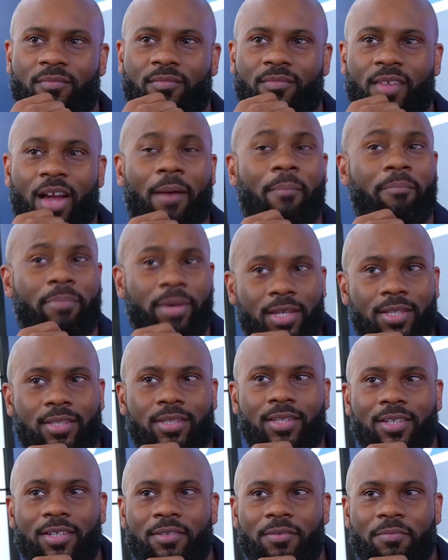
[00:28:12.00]
I'm
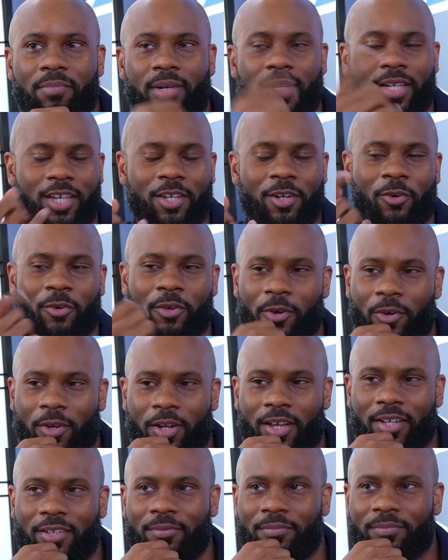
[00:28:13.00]
busy, but he don't know
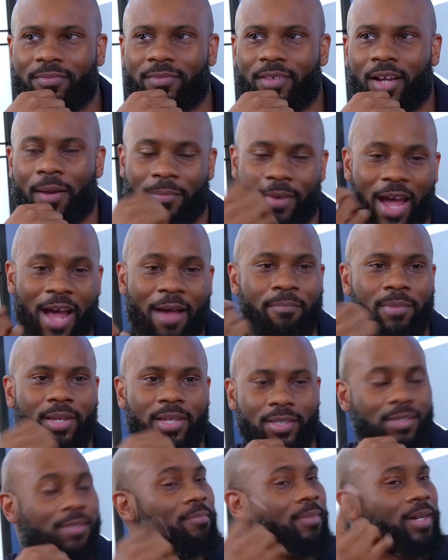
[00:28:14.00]
that. I'm not
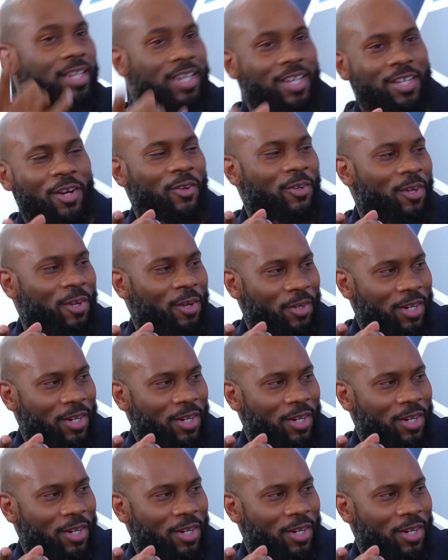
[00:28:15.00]
busy, but he don't know